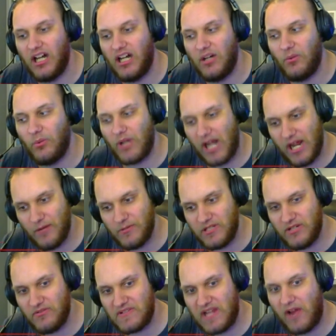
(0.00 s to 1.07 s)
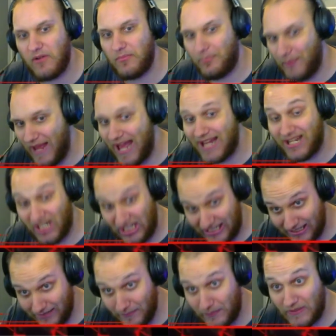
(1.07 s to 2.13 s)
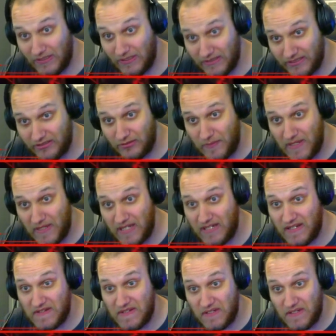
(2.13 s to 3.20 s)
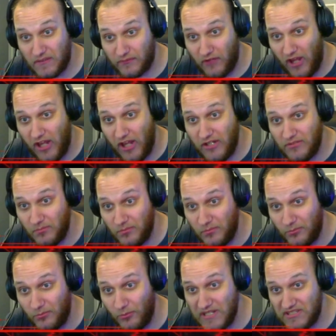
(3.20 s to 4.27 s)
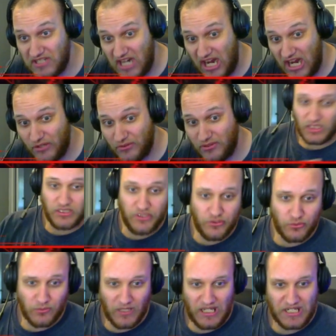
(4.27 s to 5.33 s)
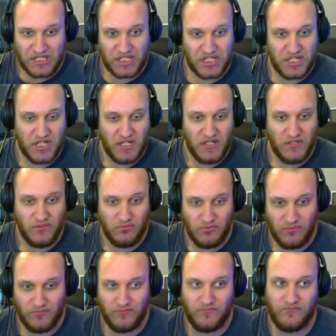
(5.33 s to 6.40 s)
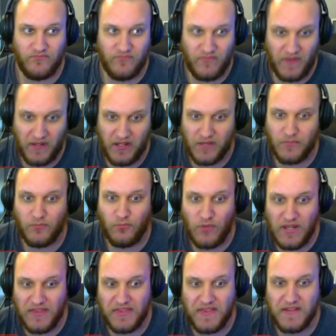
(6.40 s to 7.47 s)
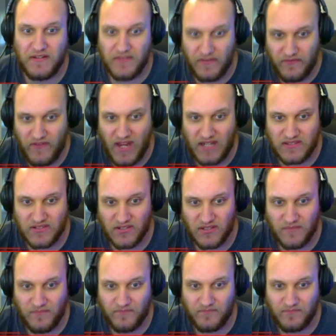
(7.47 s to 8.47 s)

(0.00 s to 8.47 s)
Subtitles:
What I would do is I would back up a little bit because your friend went down. You rush him with the vector.